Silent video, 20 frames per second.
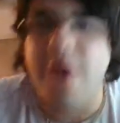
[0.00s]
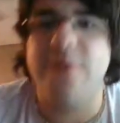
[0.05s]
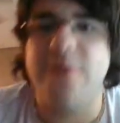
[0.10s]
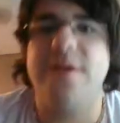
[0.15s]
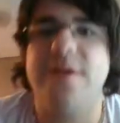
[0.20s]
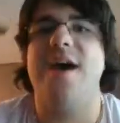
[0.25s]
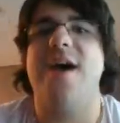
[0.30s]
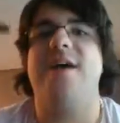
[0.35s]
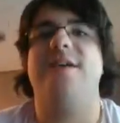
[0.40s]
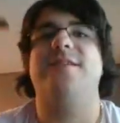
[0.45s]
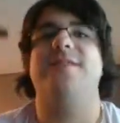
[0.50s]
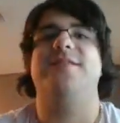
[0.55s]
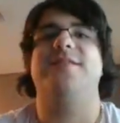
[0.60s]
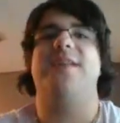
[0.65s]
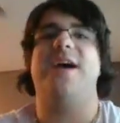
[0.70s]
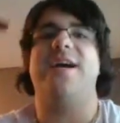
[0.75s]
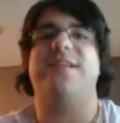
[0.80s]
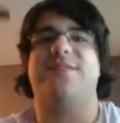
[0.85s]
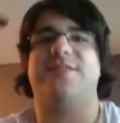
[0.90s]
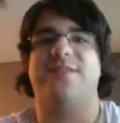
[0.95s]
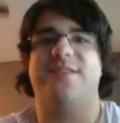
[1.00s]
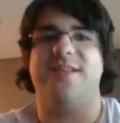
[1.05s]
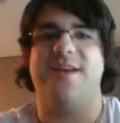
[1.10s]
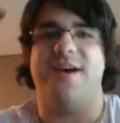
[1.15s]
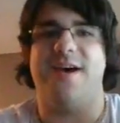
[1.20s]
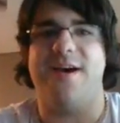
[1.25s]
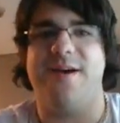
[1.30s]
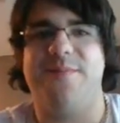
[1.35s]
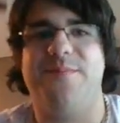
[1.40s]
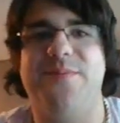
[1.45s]
Oh yeah, because that's
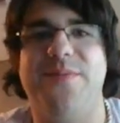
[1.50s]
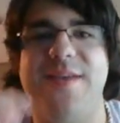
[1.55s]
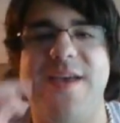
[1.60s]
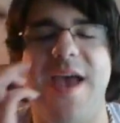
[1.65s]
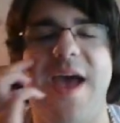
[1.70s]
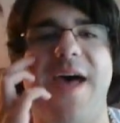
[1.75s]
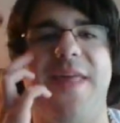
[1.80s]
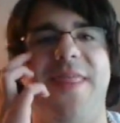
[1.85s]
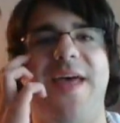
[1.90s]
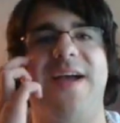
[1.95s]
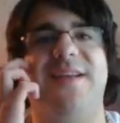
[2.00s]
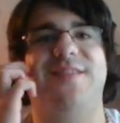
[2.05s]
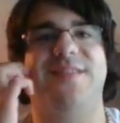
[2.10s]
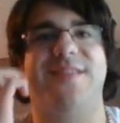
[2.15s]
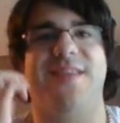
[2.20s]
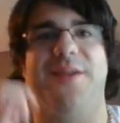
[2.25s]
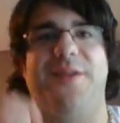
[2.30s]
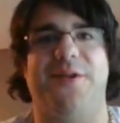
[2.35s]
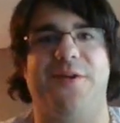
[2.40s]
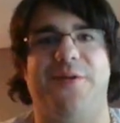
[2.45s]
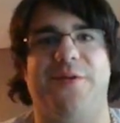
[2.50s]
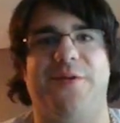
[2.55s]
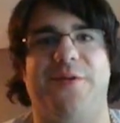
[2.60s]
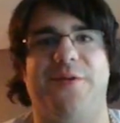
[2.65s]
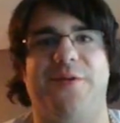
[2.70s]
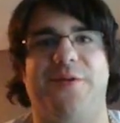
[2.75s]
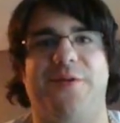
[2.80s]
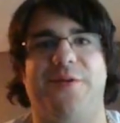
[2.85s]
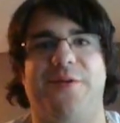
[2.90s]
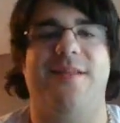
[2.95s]
the little
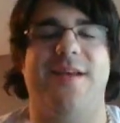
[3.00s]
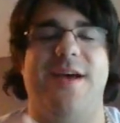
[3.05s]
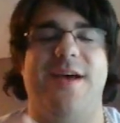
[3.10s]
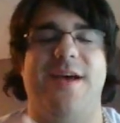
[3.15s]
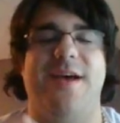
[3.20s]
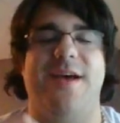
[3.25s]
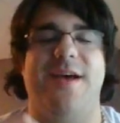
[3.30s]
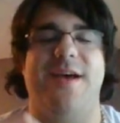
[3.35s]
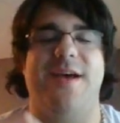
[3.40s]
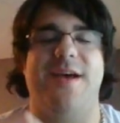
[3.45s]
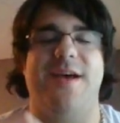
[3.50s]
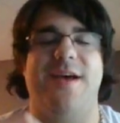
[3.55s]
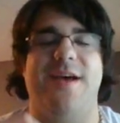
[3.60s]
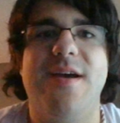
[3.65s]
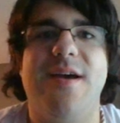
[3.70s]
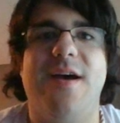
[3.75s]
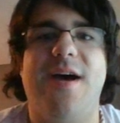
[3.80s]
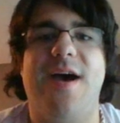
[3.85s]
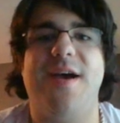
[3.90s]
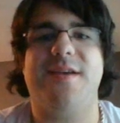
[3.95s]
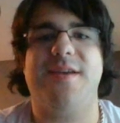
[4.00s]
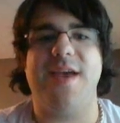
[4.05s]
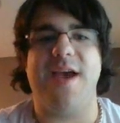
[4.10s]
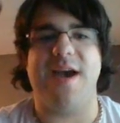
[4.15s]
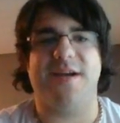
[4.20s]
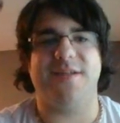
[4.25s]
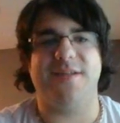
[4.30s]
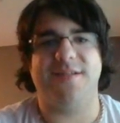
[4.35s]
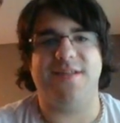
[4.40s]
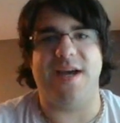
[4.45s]
thing that,
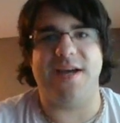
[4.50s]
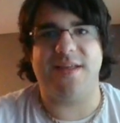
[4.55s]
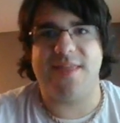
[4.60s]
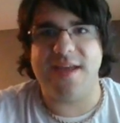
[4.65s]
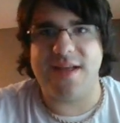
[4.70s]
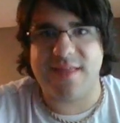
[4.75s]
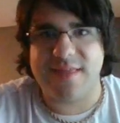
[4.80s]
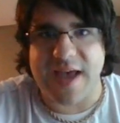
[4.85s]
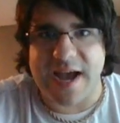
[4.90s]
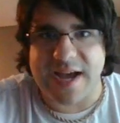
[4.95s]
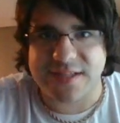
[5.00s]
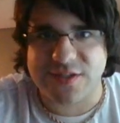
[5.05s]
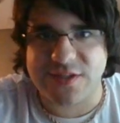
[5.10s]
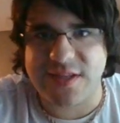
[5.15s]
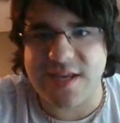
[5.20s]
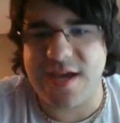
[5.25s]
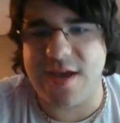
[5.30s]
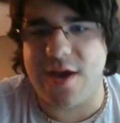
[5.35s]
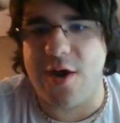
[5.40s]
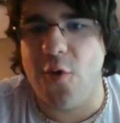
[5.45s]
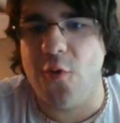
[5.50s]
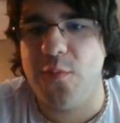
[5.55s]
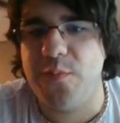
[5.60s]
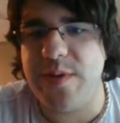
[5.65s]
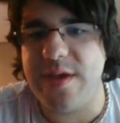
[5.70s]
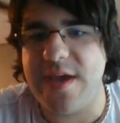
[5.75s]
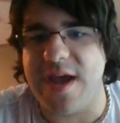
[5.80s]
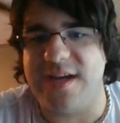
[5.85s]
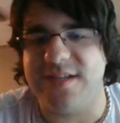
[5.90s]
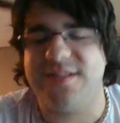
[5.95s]
because I think that's the
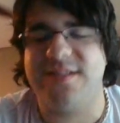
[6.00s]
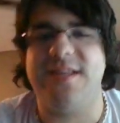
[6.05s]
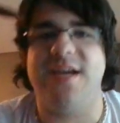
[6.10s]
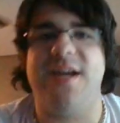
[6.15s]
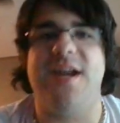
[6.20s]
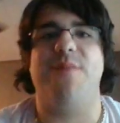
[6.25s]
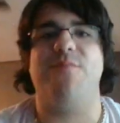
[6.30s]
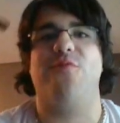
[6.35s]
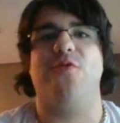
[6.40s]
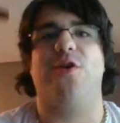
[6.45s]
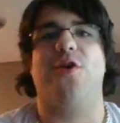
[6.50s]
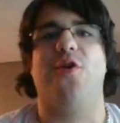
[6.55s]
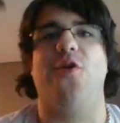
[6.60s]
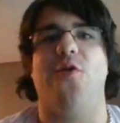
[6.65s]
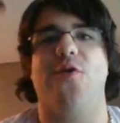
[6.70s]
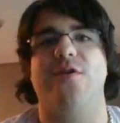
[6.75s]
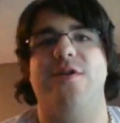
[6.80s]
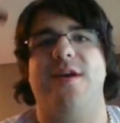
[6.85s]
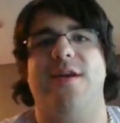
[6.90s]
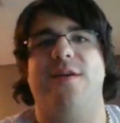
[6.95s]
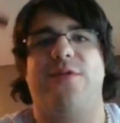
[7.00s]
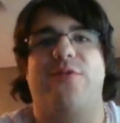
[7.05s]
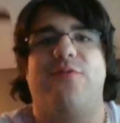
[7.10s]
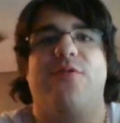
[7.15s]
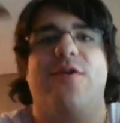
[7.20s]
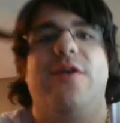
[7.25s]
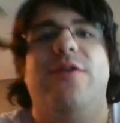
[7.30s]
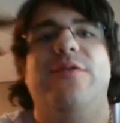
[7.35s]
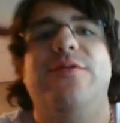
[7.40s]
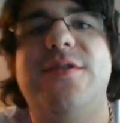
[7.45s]
OBS that I'm recording
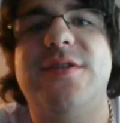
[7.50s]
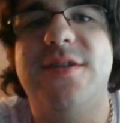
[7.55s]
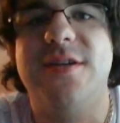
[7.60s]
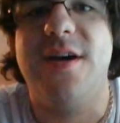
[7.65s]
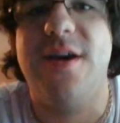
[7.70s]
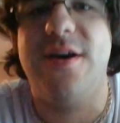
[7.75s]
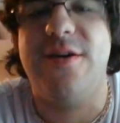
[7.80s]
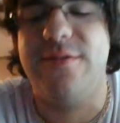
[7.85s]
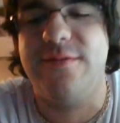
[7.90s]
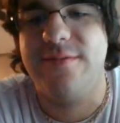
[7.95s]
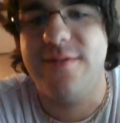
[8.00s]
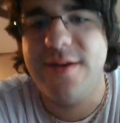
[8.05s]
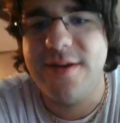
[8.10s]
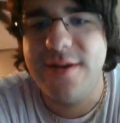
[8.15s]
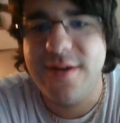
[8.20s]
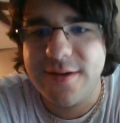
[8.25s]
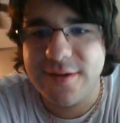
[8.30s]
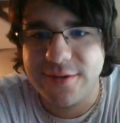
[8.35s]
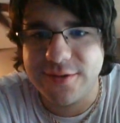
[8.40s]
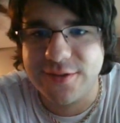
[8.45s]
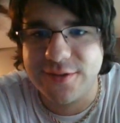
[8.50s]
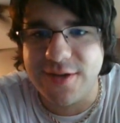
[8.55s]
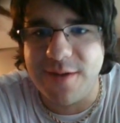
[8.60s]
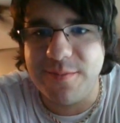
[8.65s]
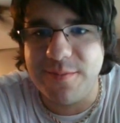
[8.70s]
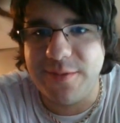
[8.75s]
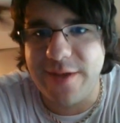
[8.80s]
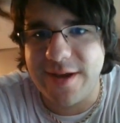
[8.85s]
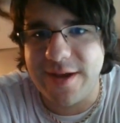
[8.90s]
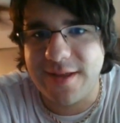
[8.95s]
through, so or
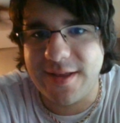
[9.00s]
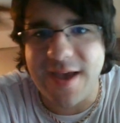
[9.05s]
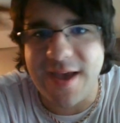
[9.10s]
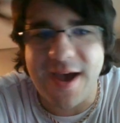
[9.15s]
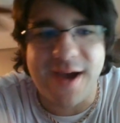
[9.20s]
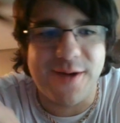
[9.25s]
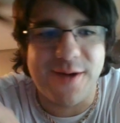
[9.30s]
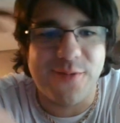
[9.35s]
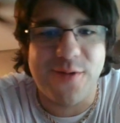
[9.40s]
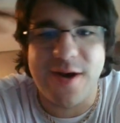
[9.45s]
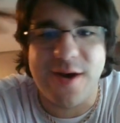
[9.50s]
something like that.